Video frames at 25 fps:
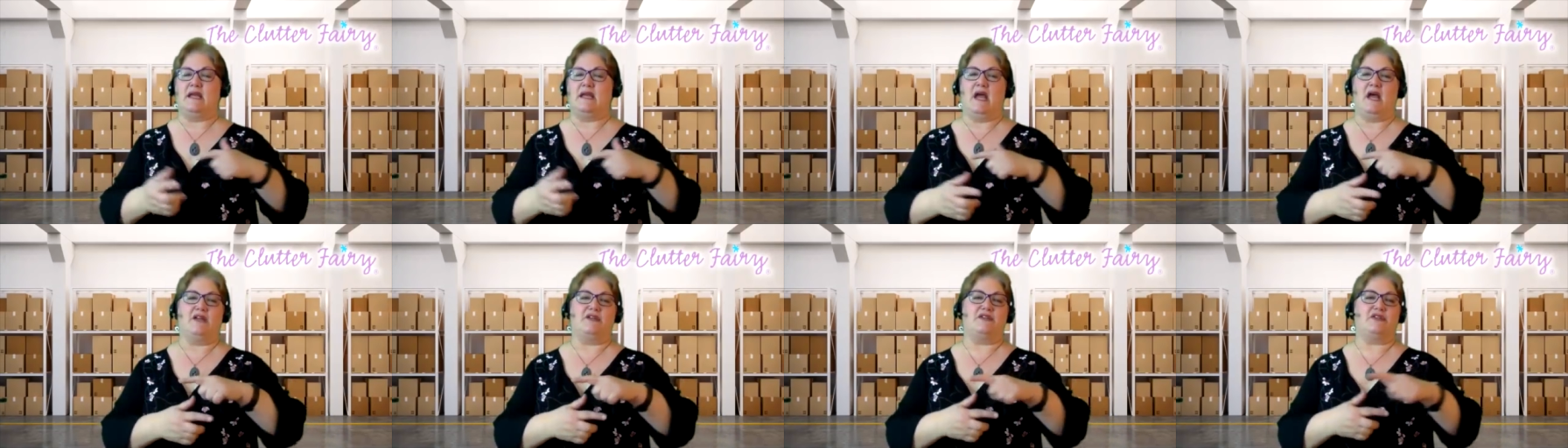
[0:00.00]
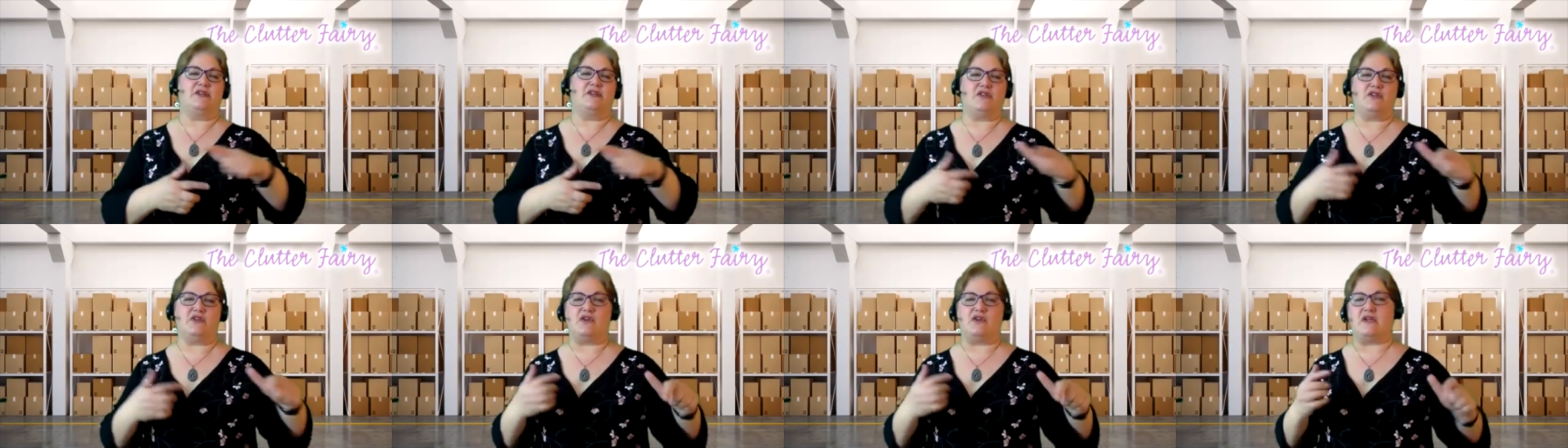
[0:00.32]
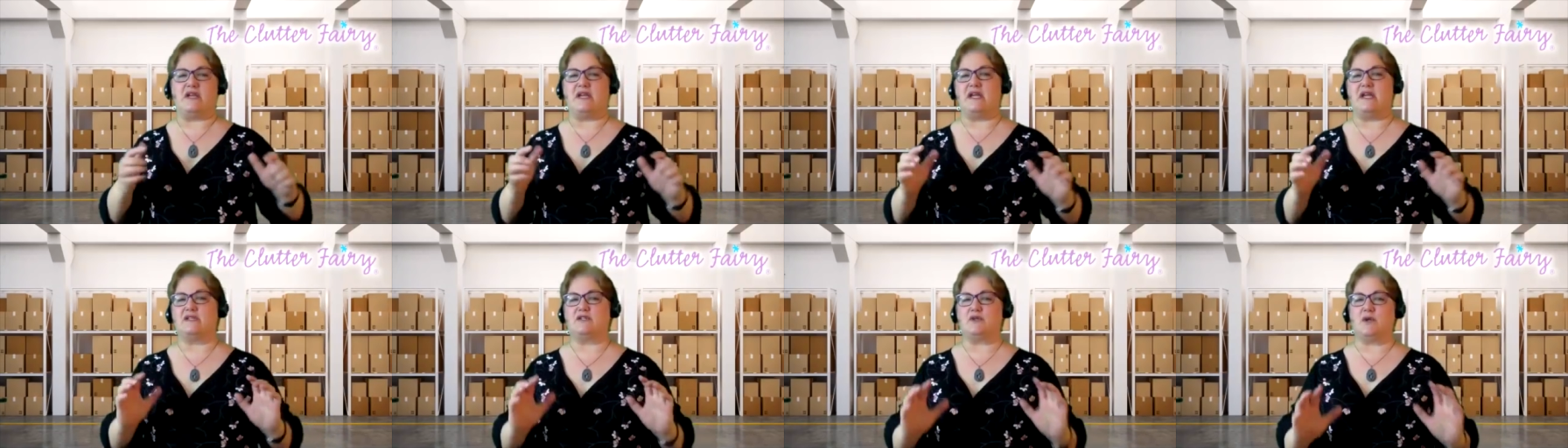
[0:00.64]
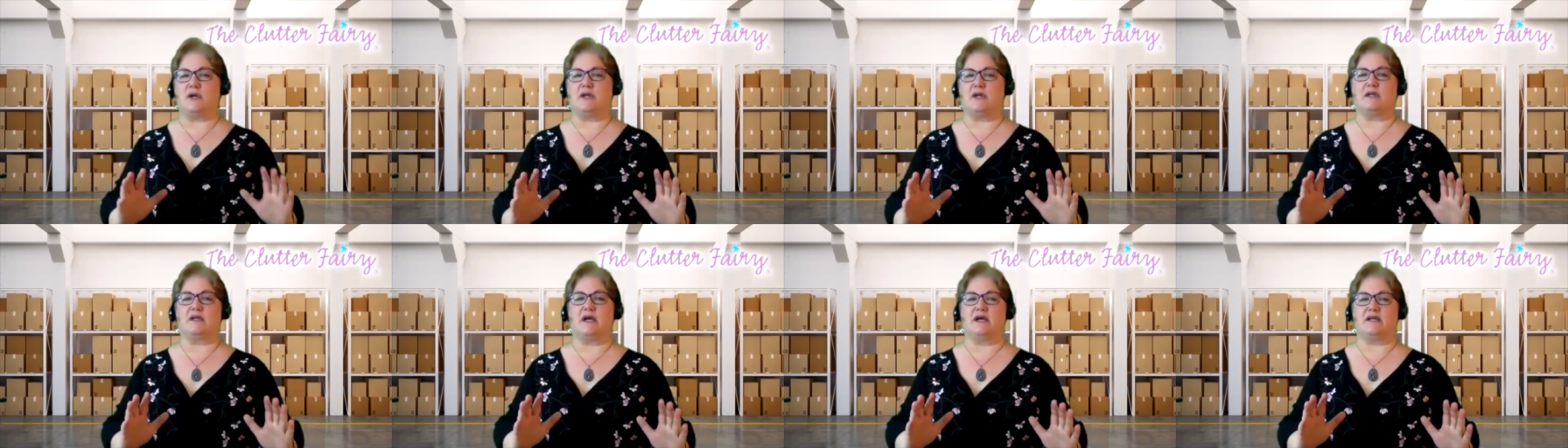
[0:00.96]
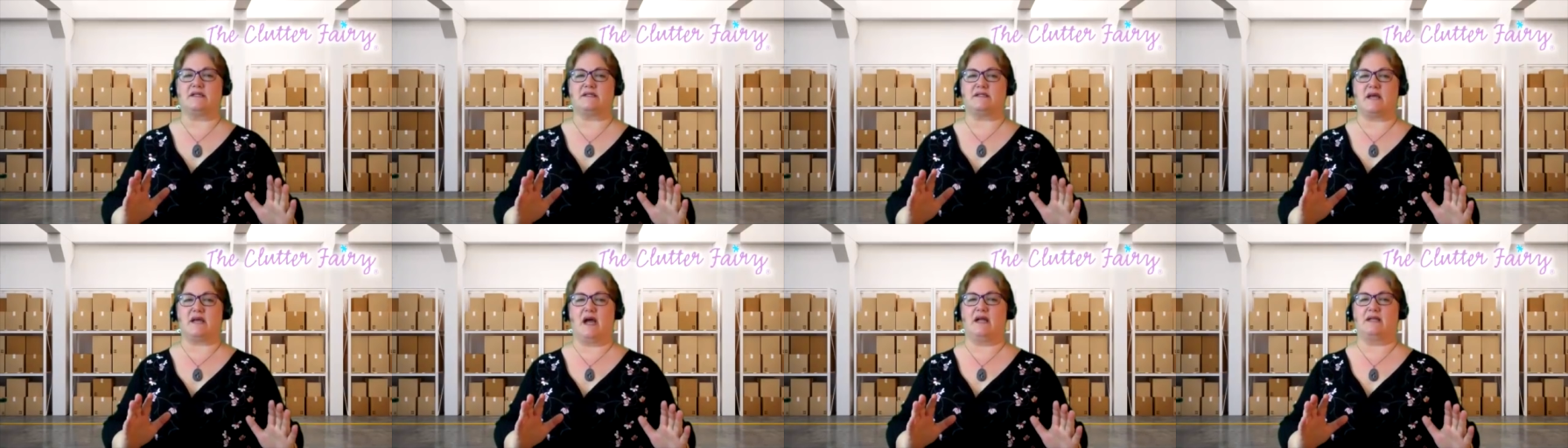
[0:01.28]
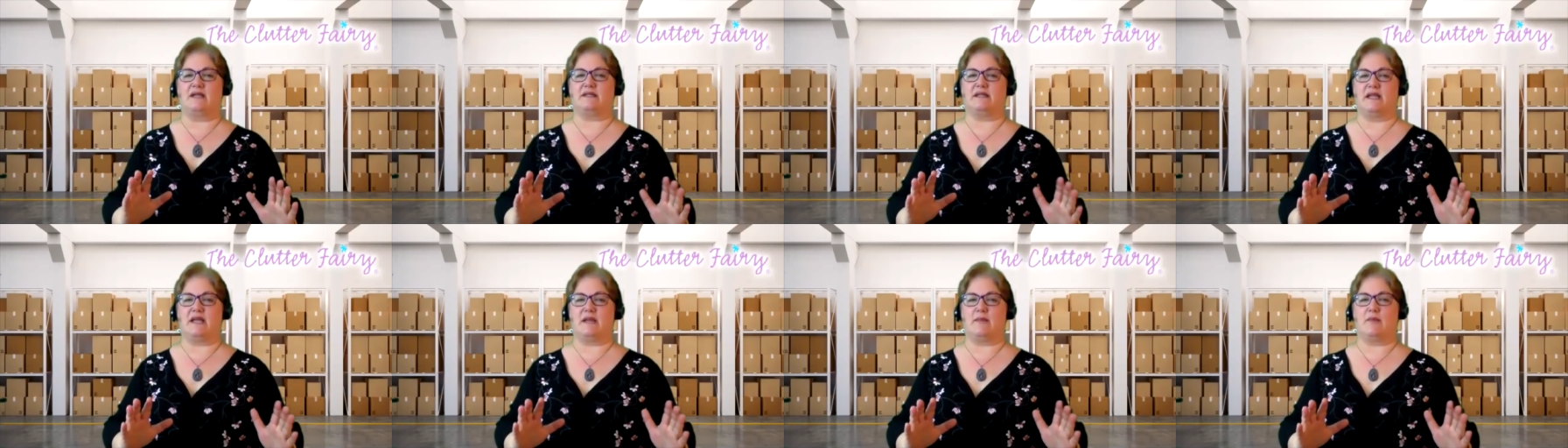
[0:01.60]
until you get to a
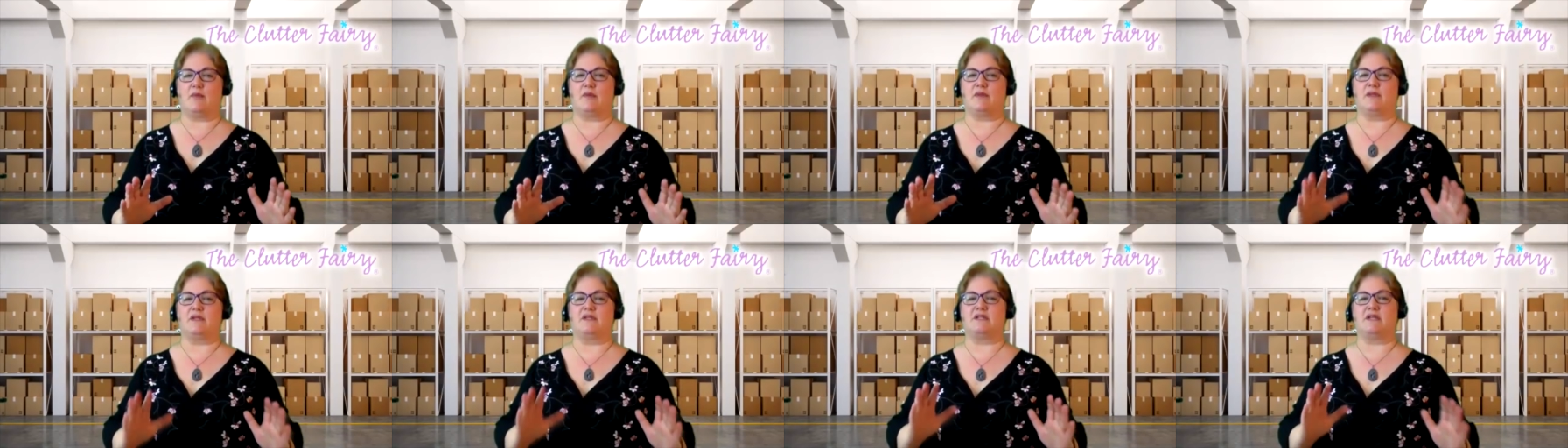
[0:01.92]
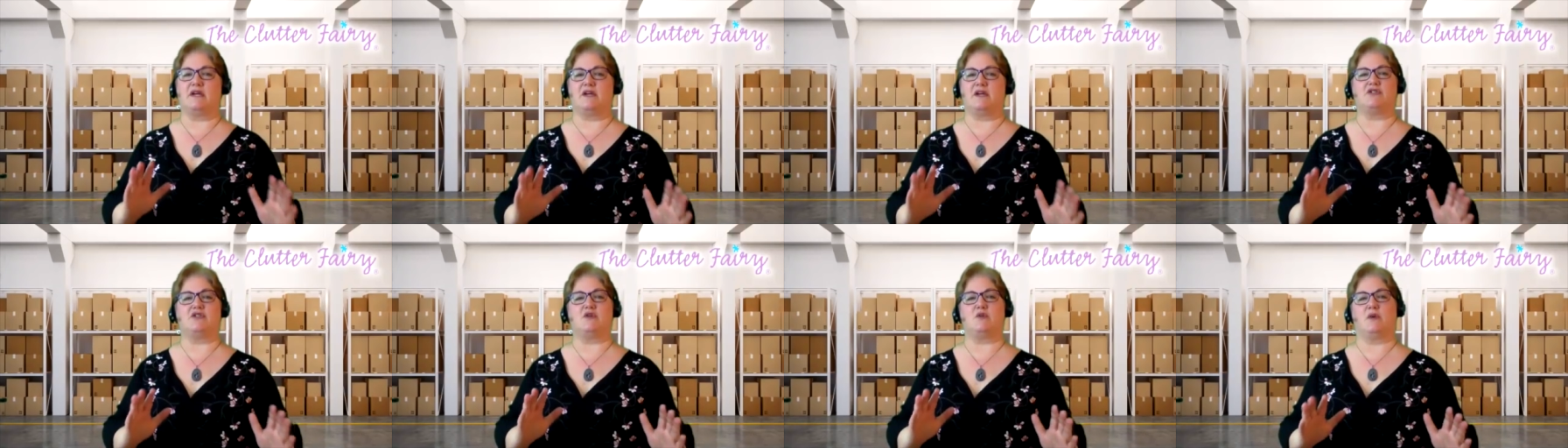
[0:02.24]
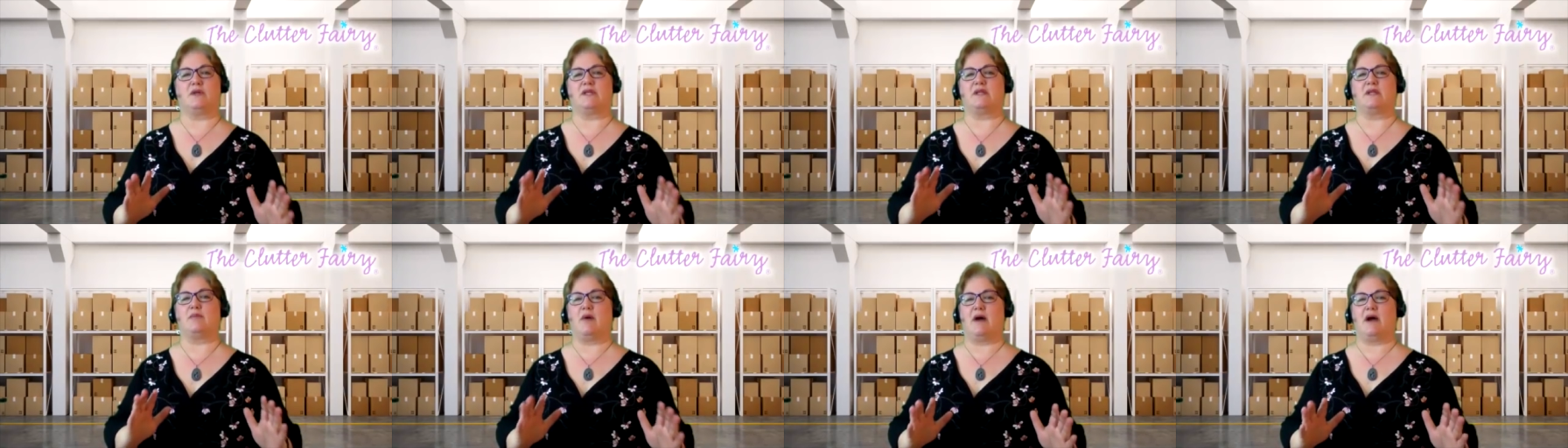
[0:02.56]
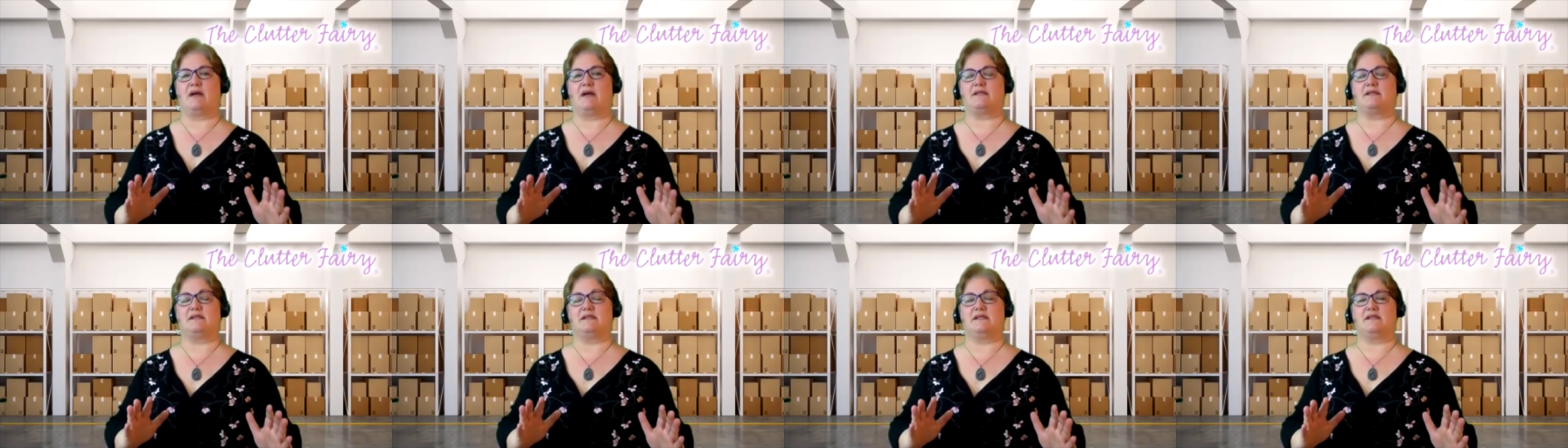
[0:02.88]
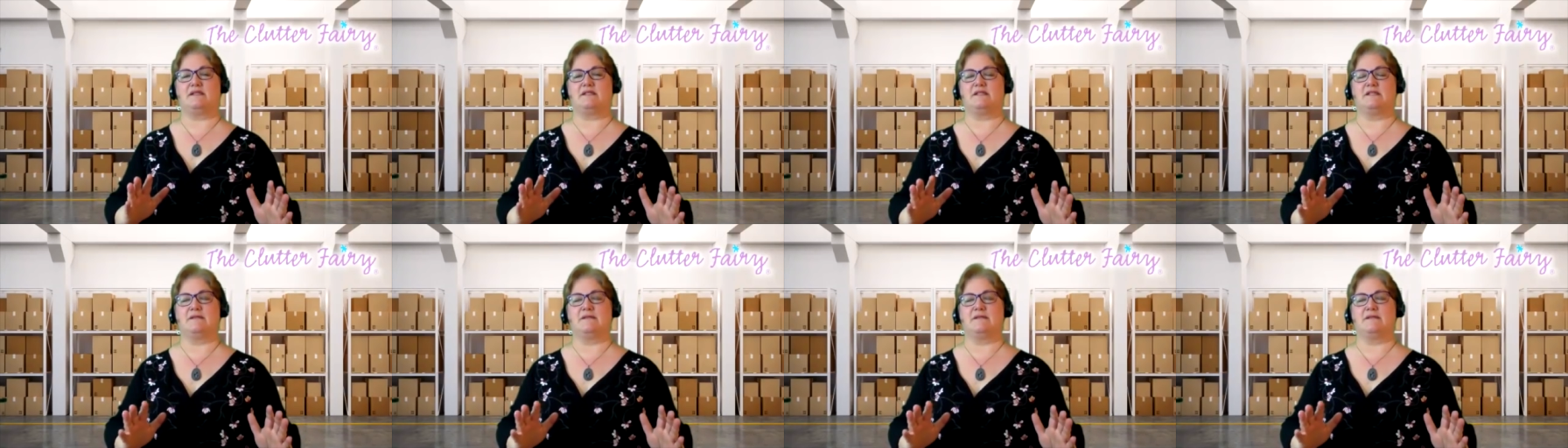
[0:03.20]
side label that tells you what the box is.